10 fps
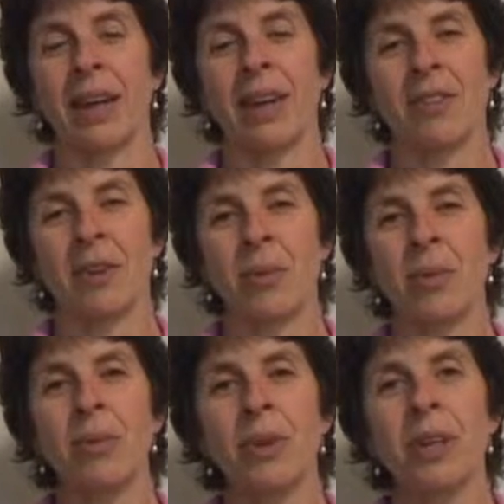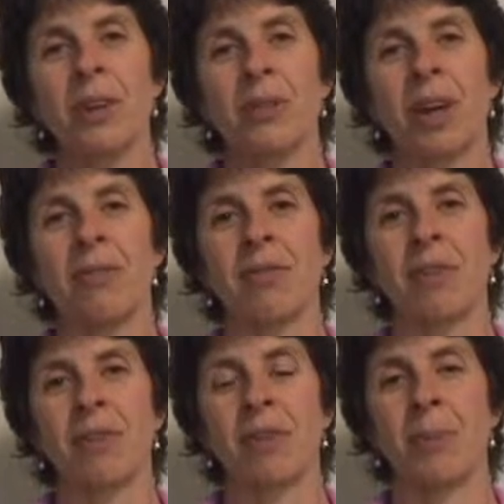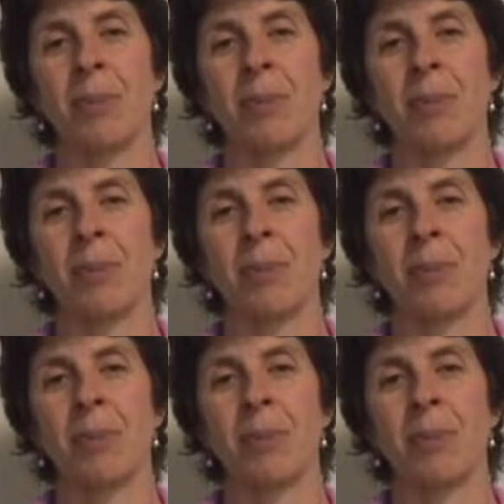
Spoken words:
And so we're really grateful for the